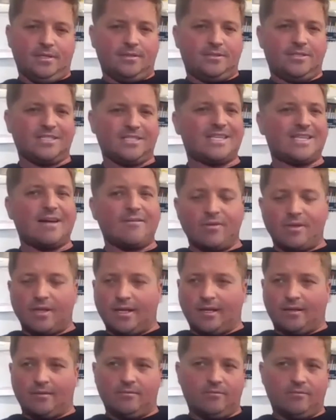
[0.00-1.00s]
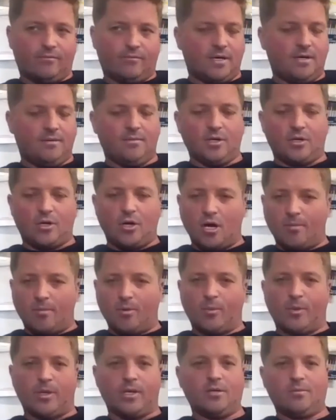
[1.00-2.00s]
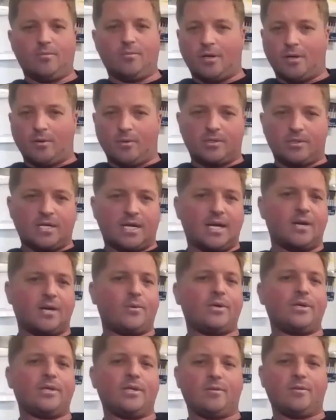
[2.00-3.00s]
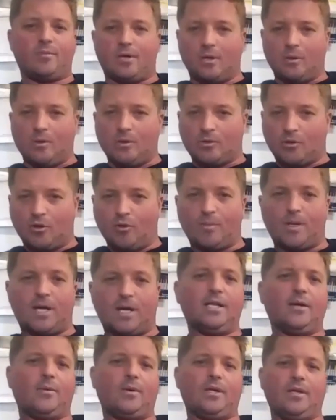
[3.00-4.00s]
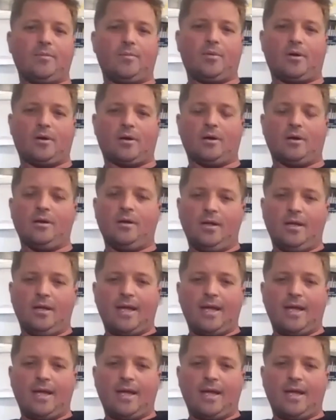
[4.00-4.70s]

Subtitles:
Just everything from a carbon wheelie bar to a tie wheelie bar to a chromoly wheelie bar,